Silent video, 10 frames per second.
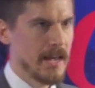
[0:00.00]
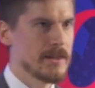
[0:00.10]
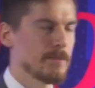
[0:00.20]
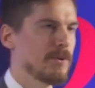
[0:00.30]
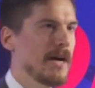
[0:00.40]

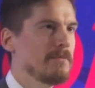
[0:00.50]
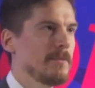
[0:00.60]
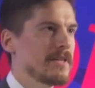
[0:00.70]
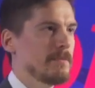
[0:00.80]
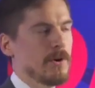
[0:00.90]
And the
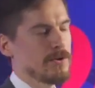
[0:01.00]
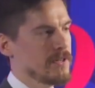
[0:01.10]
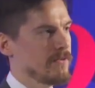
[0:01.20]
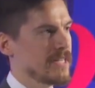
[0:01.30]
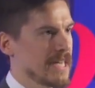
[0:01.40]
problem is that
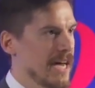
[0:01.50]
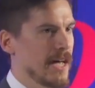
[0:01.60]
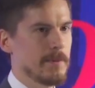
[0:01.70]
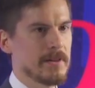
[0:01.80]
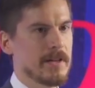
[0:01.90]
most of the
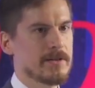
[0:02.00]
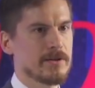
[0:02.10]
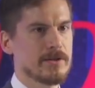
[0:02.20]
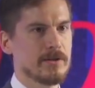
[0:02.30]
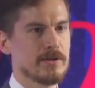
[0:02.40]
time, unless
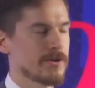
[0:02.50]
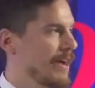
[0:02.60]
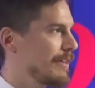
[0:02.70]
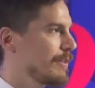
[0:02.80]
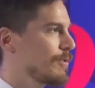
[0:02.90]
your students are
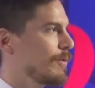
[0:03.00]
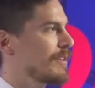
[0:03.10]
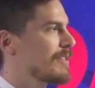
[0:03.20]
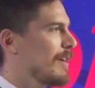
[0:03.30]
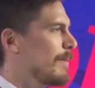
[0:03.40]
headed
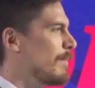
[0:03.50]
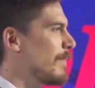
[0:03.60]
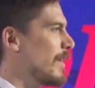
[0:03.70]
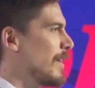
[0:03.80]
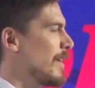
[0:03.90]
towards some